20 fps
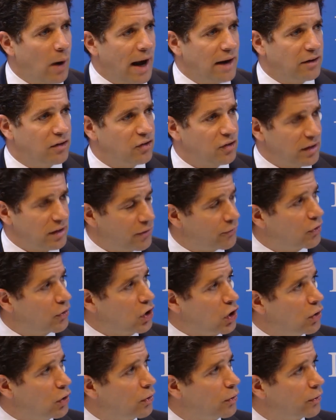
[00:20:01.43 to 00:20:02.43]
way to deliver
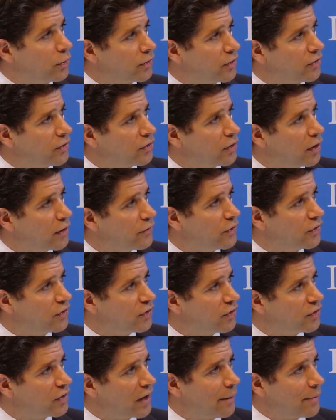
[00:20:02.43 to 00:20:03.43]
new goods and
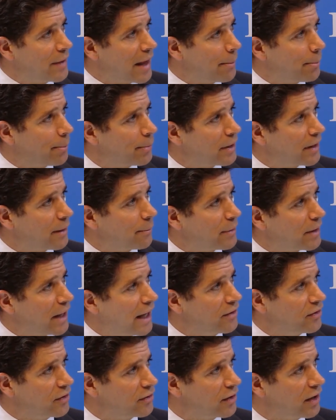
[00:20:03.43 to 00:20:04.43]
services, and that
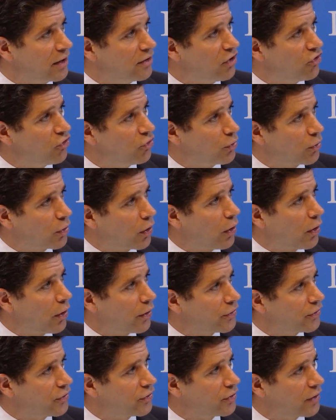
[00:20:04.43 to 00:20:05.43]
places additional
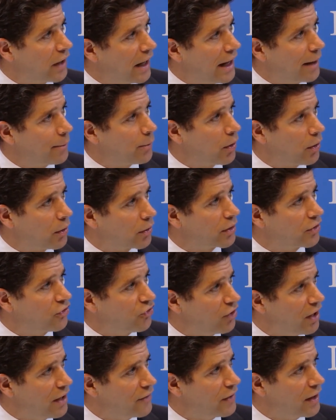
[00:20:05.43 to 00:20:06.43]
costs on
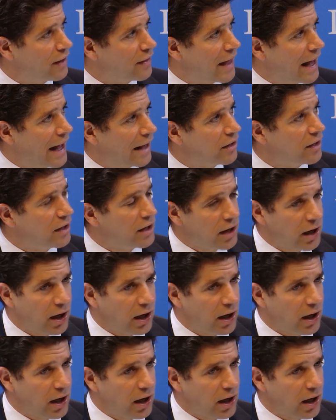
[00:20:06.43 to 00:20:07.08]
achieving that.